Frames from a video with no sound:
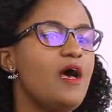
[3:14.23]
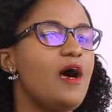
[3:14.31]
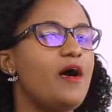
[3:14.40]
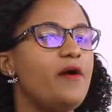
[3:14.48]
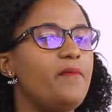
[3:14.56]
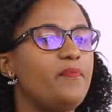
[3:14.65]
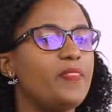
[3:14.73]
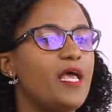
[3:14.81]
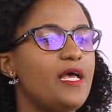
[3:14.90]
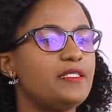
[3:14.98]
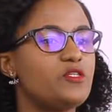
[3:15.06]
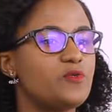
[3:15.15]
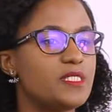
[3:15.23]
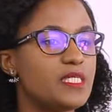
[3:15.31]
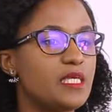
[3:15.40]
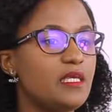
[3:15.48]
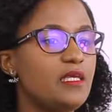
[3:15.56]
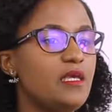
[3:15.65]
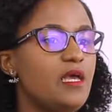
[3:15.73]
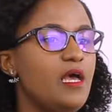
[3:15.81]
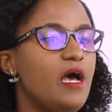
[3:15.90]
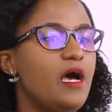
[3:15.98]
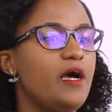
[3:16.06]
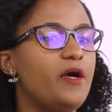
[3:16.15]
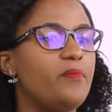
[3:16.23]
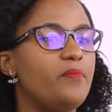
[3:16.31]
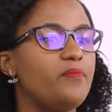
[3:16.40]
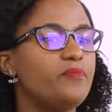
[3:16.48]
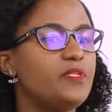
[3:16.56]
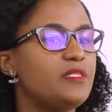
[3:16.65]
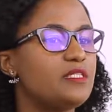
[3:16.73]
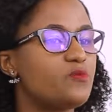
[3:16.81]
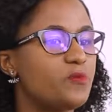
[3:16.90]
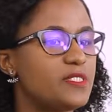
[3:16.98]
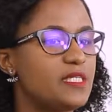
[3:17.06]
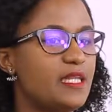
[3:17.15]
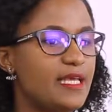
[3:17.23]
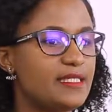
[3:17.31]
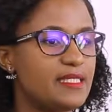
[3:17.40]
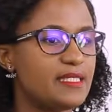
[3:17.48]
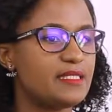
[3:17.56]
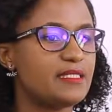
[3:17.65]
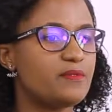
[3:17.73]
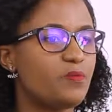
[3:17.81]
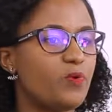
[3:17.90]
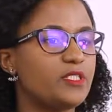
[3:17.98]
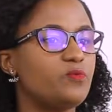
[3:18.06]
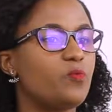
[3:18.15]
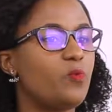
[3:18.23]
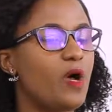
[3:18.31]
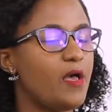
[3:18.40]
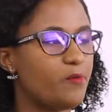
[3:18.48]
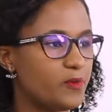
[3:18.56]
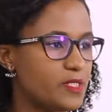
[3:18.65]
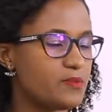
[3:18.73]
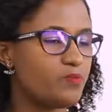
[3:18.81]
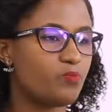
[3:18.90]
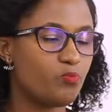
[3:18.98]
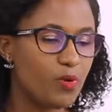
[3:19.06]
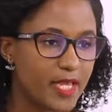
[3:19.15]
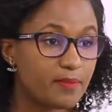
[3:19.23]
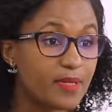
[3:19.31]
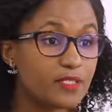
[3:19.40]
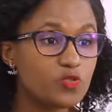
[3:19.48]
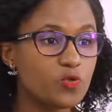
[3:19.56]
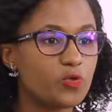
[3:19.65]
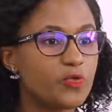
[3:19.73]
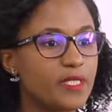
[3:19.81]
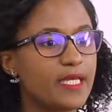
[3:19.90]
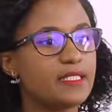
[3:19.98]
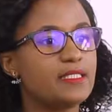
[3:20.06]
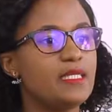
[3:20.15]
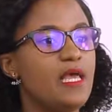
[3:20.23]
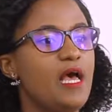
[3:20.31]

As you see, this was in essence what I was aiming to create,